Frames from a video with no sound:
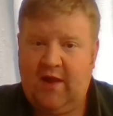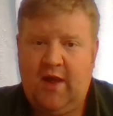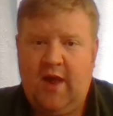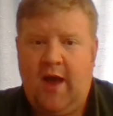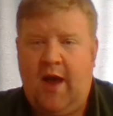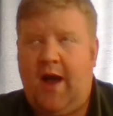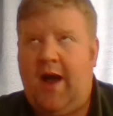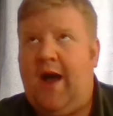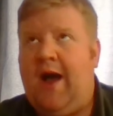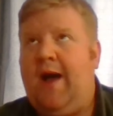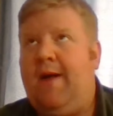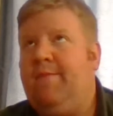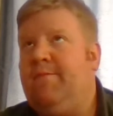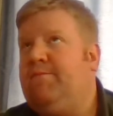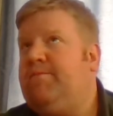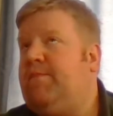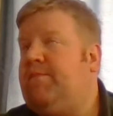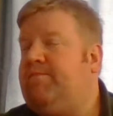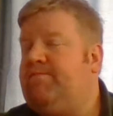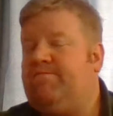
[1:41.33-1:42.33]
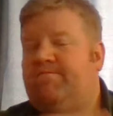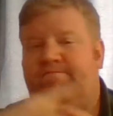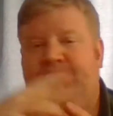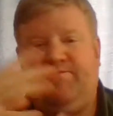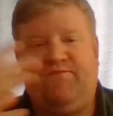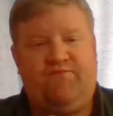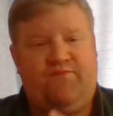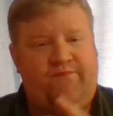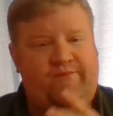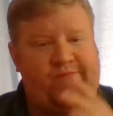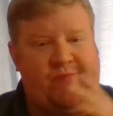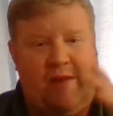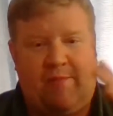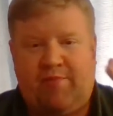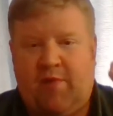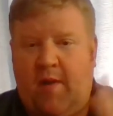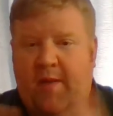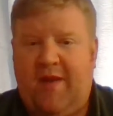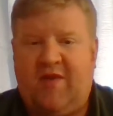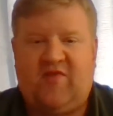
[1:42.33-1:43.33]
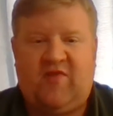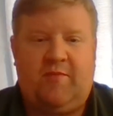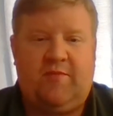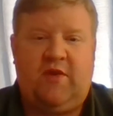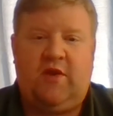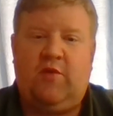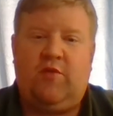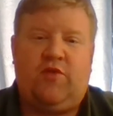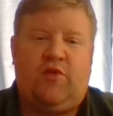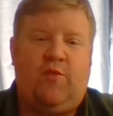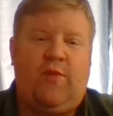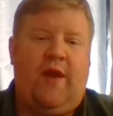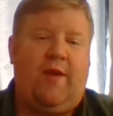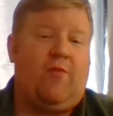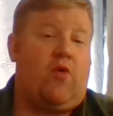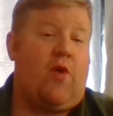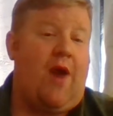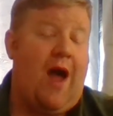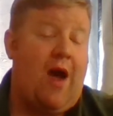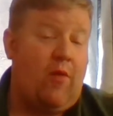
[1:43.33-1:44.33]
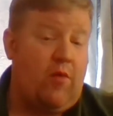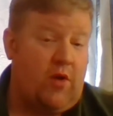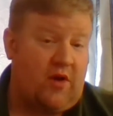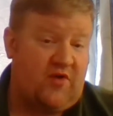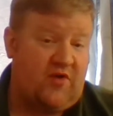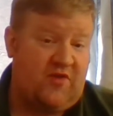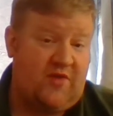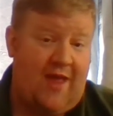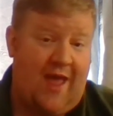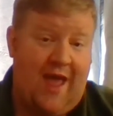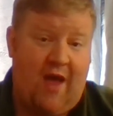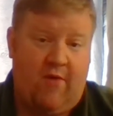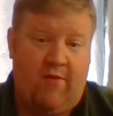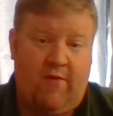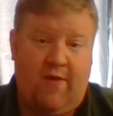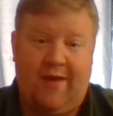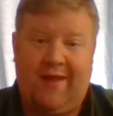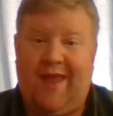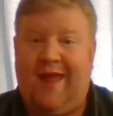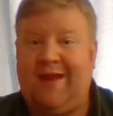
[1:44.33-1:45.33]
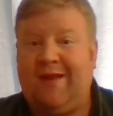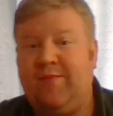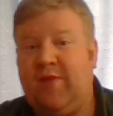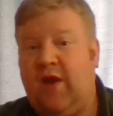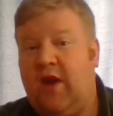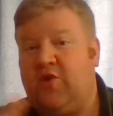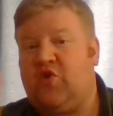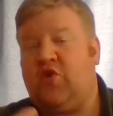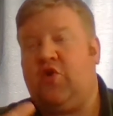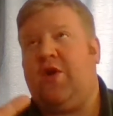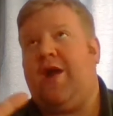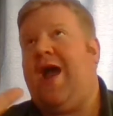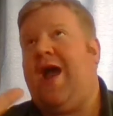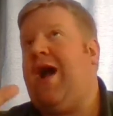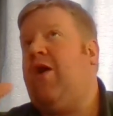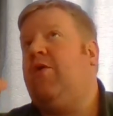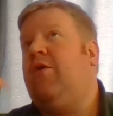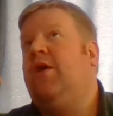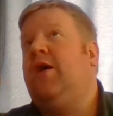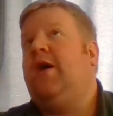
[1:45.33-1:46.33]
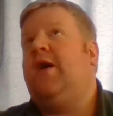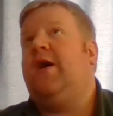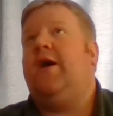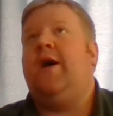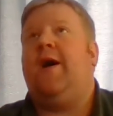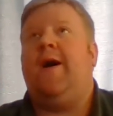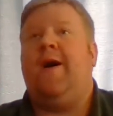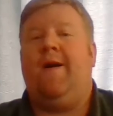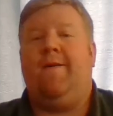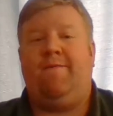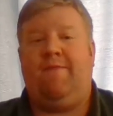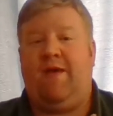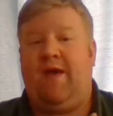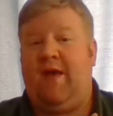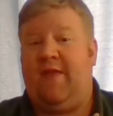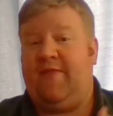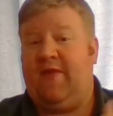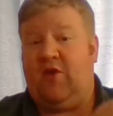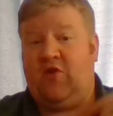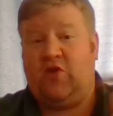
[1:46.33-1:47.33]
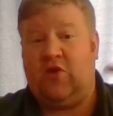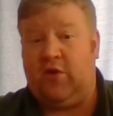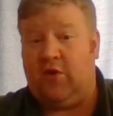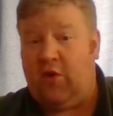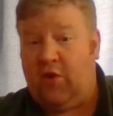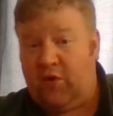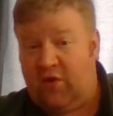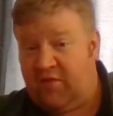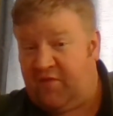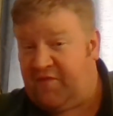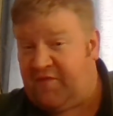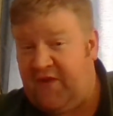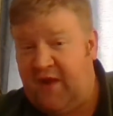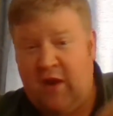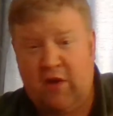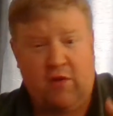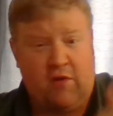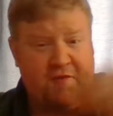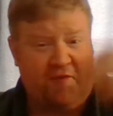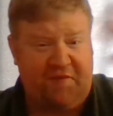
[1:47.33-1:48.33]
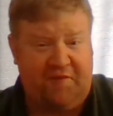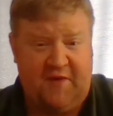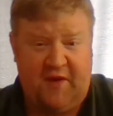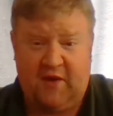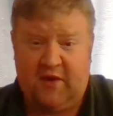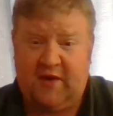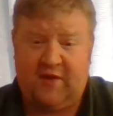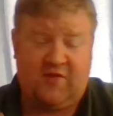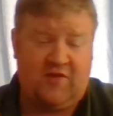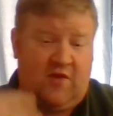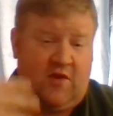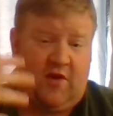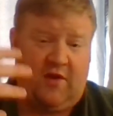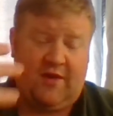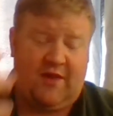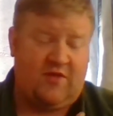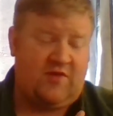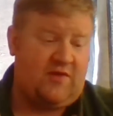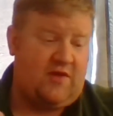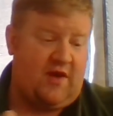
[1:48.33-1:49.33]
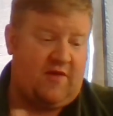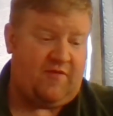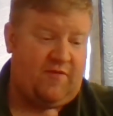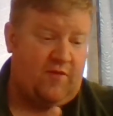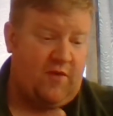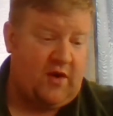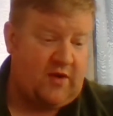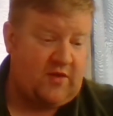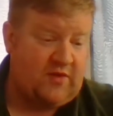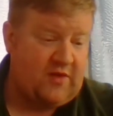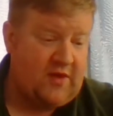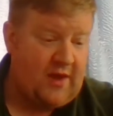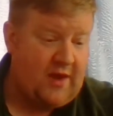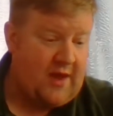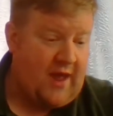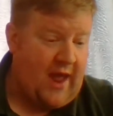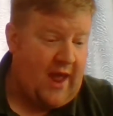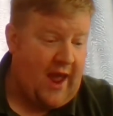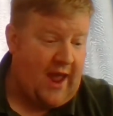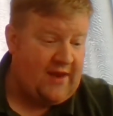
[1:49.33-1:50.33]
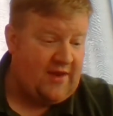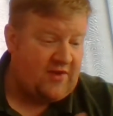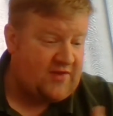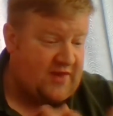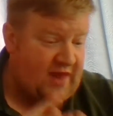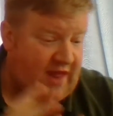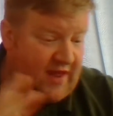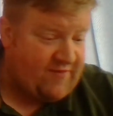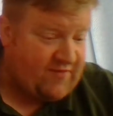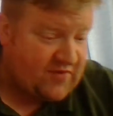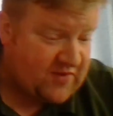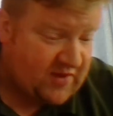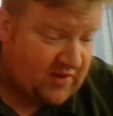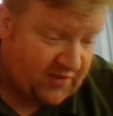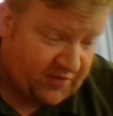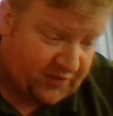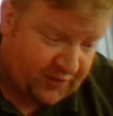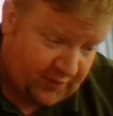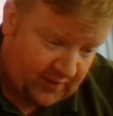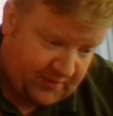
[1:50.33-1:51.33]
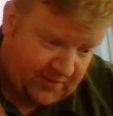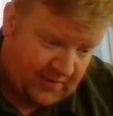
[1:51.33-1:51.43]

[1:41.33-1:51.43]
That probably has something to do with the way morale works now. Again, I'm not sure how, and they show no fear or fearless and all that stuff works. And the save is still 3+.